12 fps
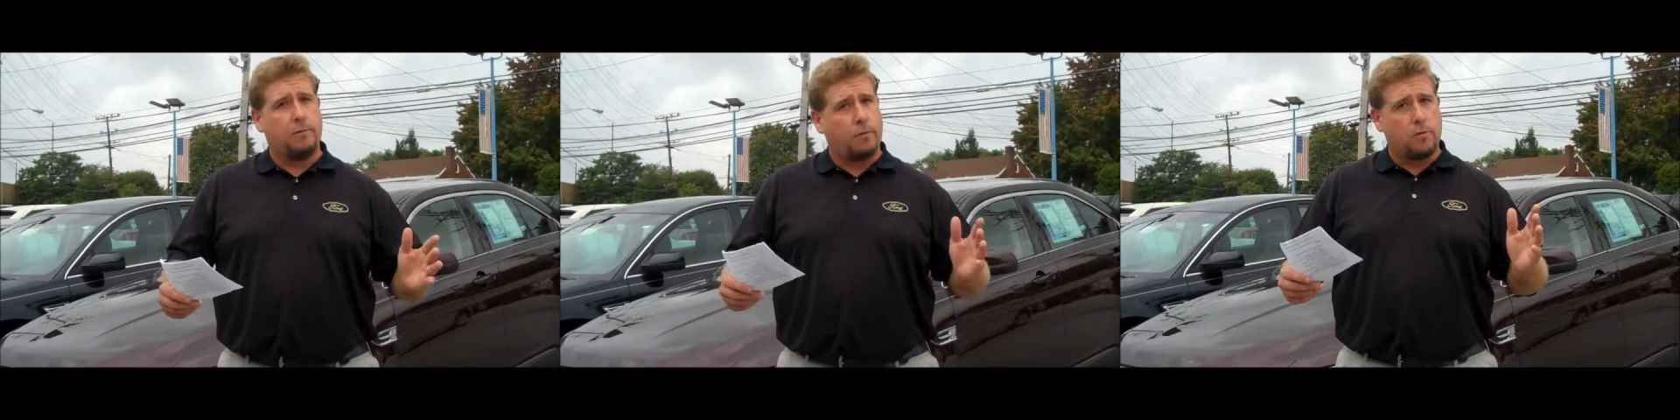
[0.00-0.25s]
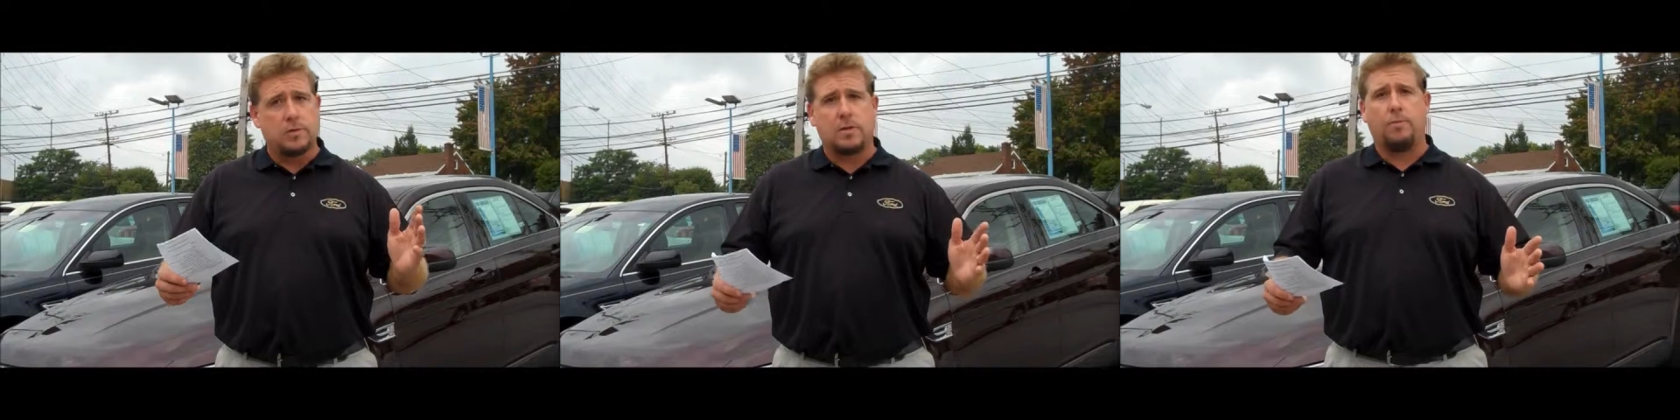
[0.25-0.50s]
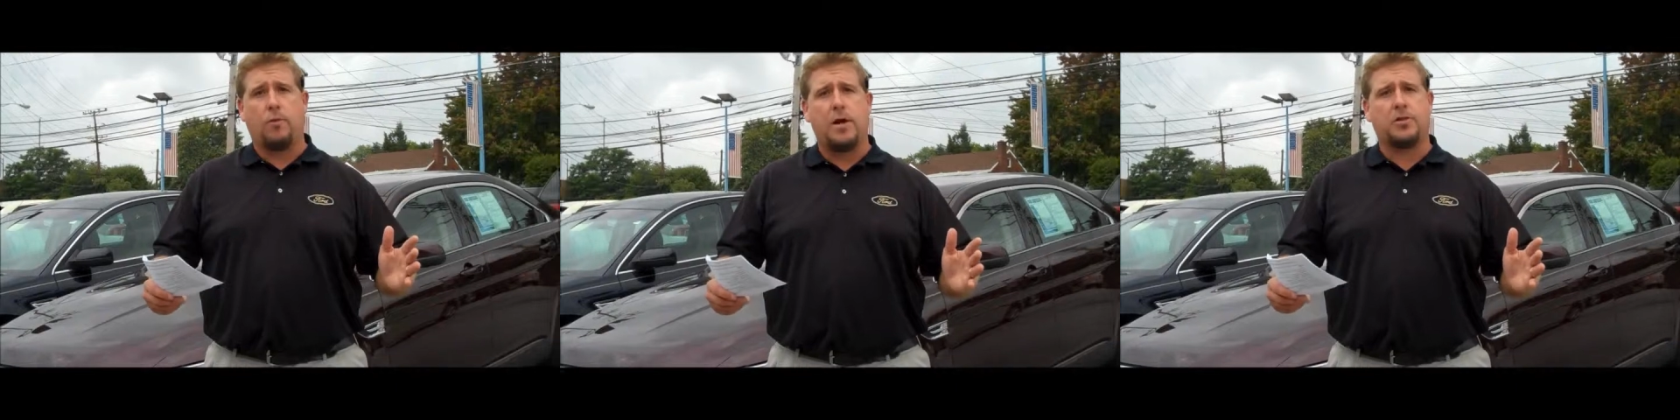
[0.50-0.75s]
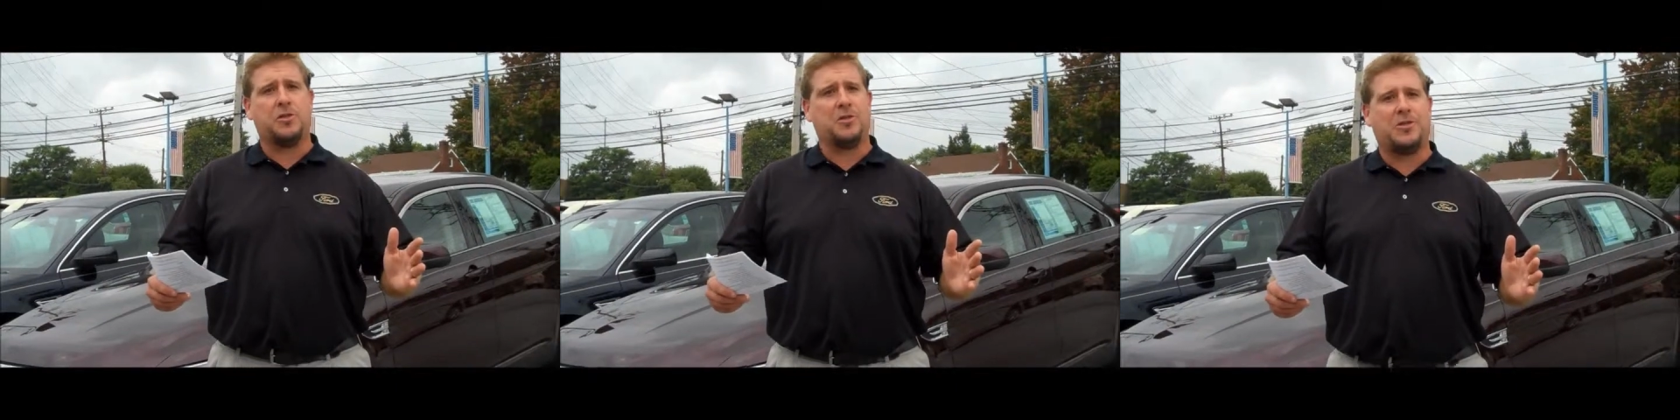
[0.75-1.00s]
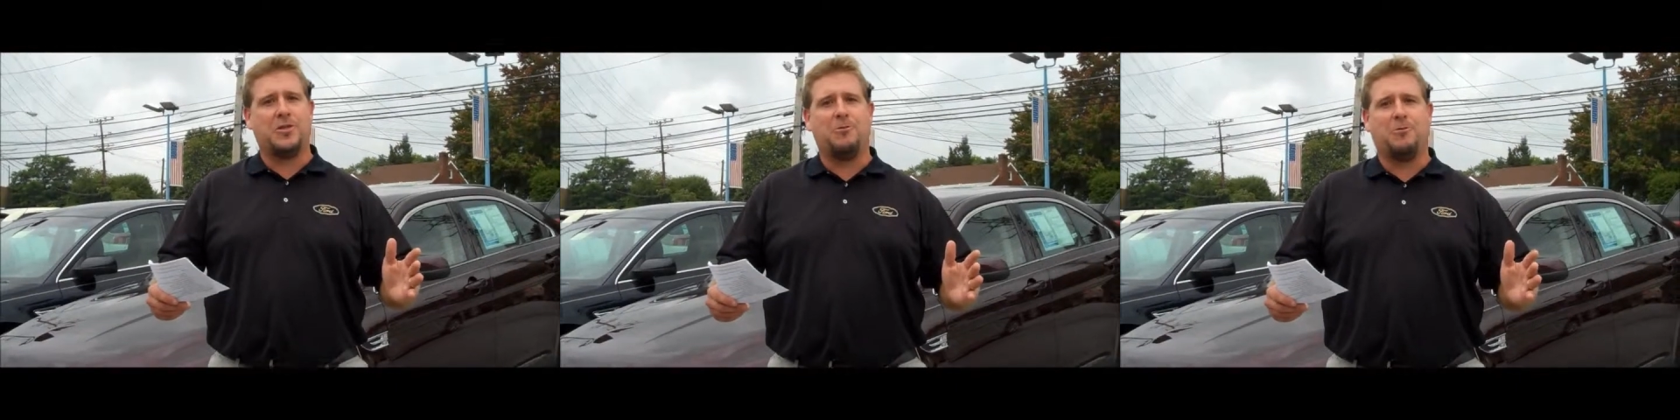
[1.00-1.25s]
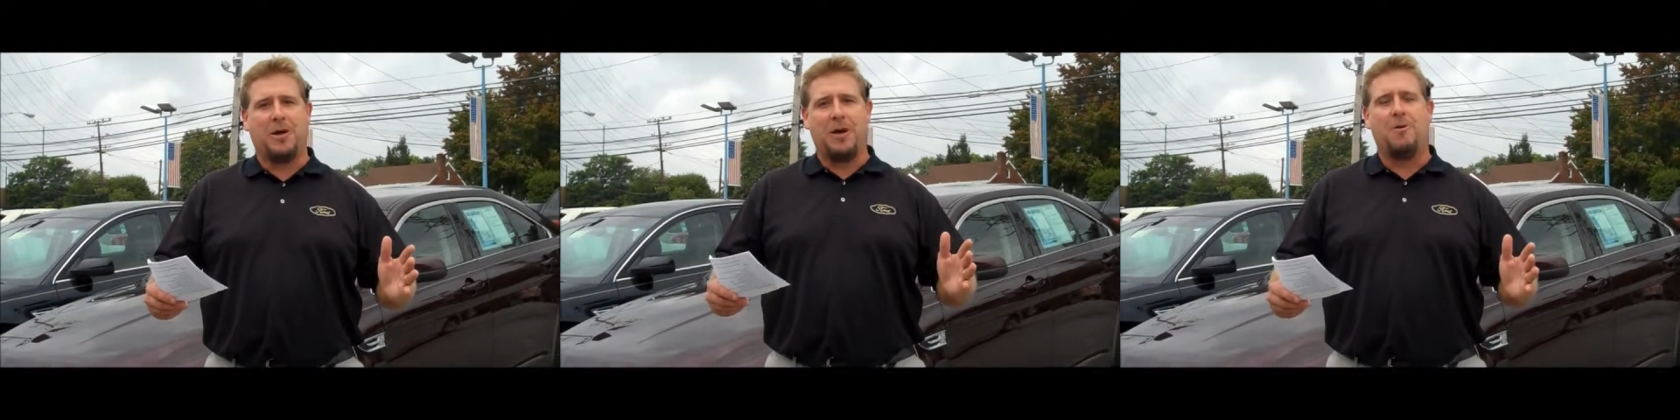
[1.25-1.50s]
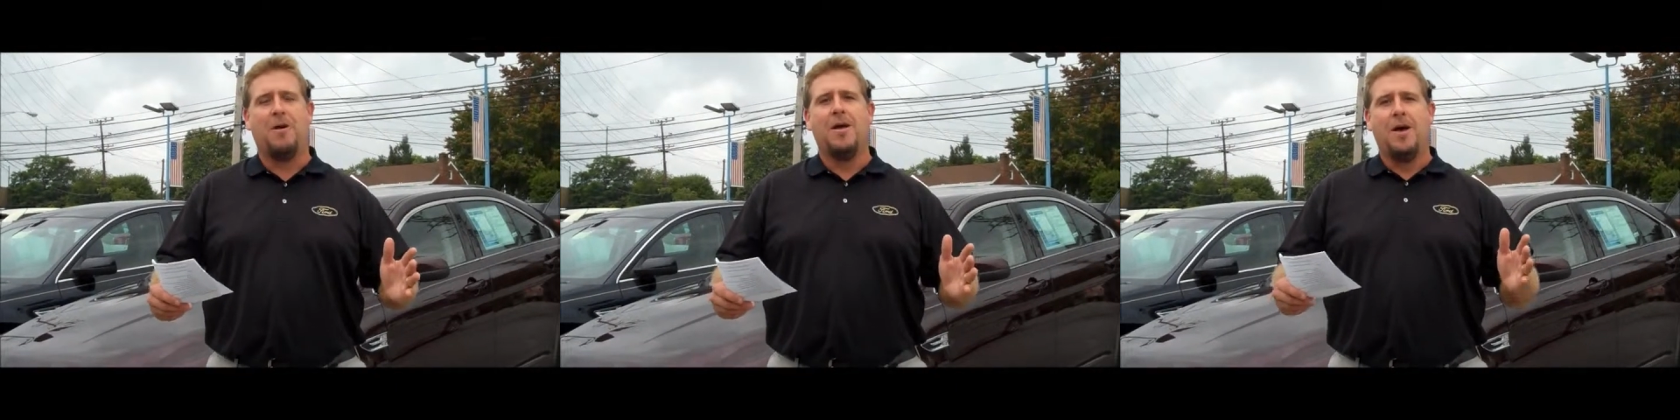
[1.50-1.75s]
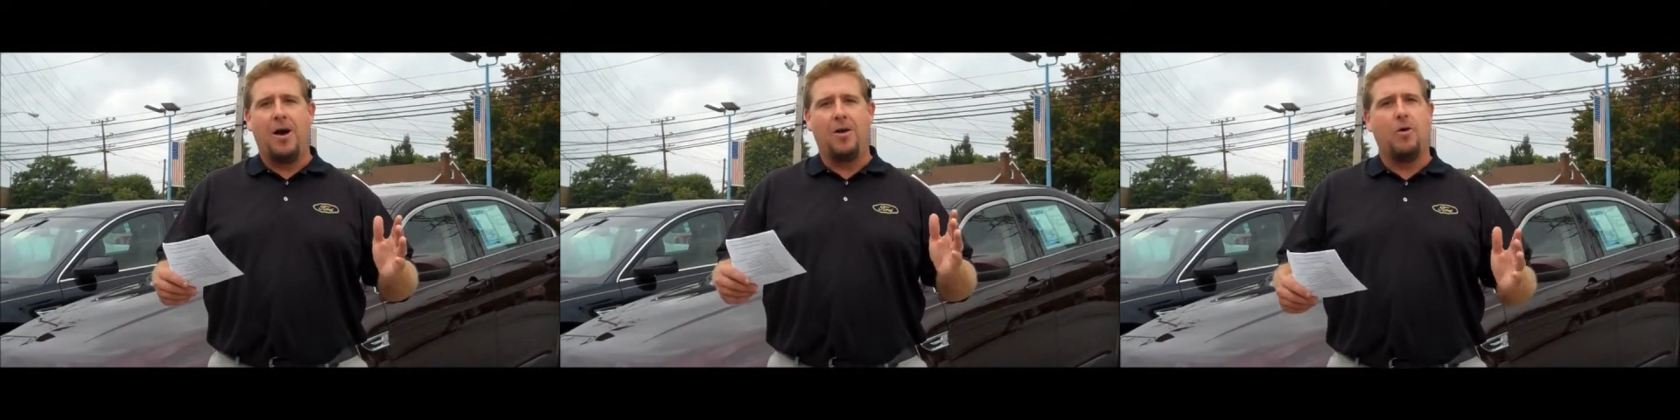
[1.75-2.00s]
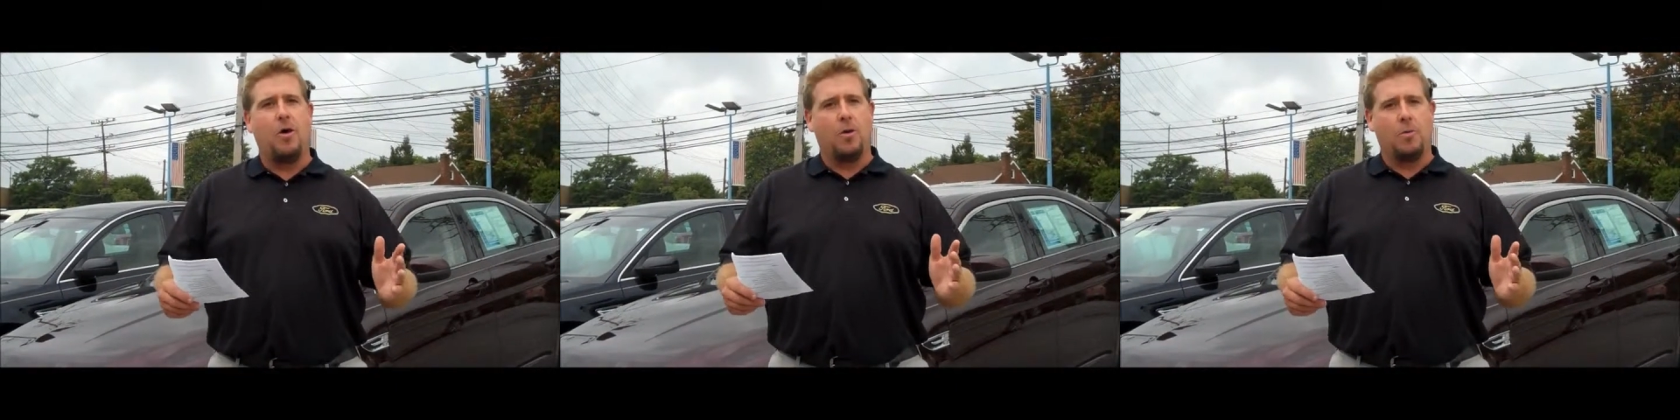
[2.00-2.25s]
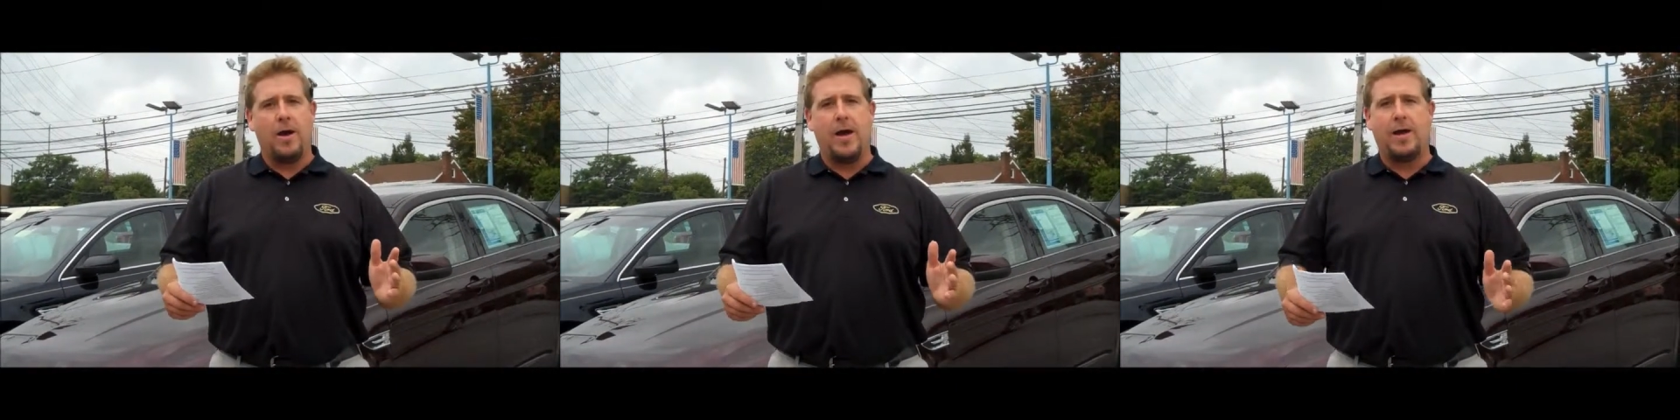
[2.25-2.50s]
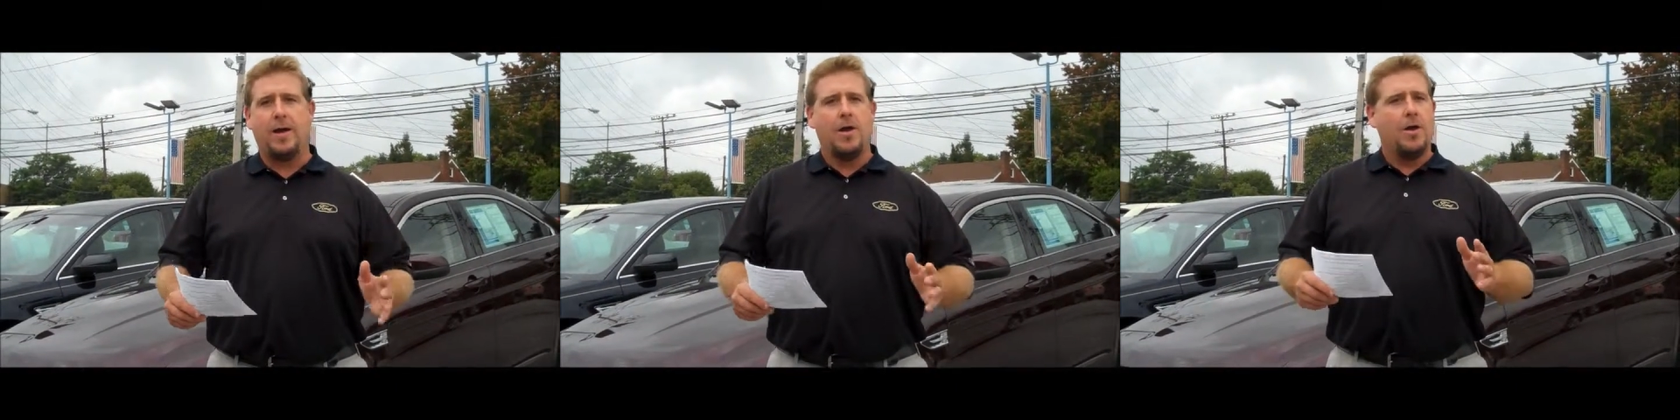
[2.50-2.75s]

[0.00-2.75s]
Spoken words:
First impressions too go a long way.